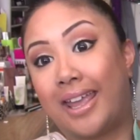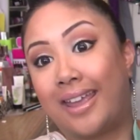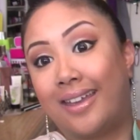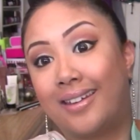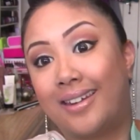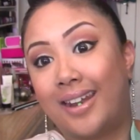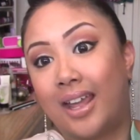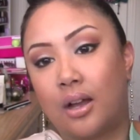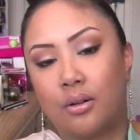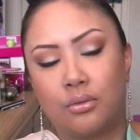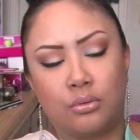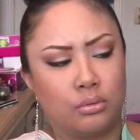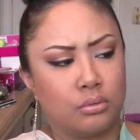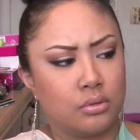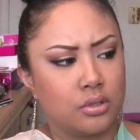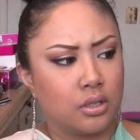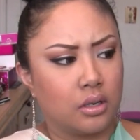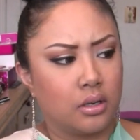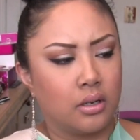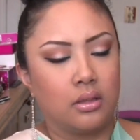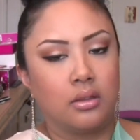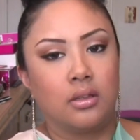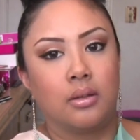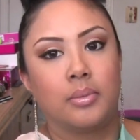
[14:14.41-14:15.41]
hand now. Oh,
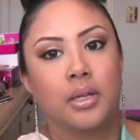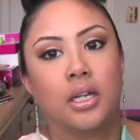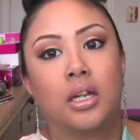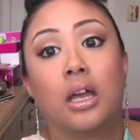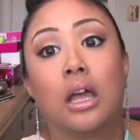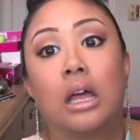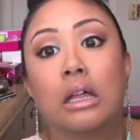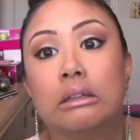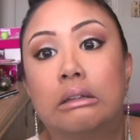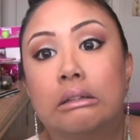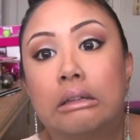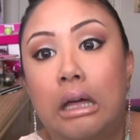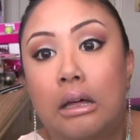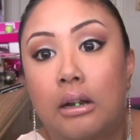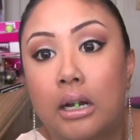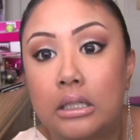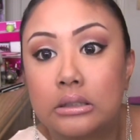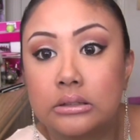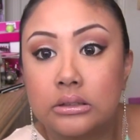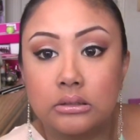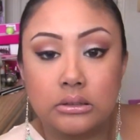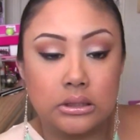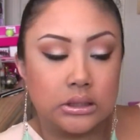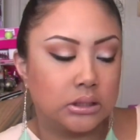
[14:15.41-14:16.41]
sorry, that made a hell of a lot
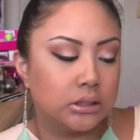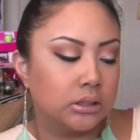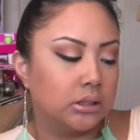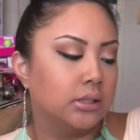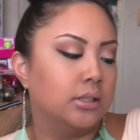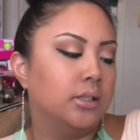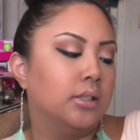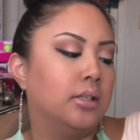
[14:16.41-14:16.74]
of noise.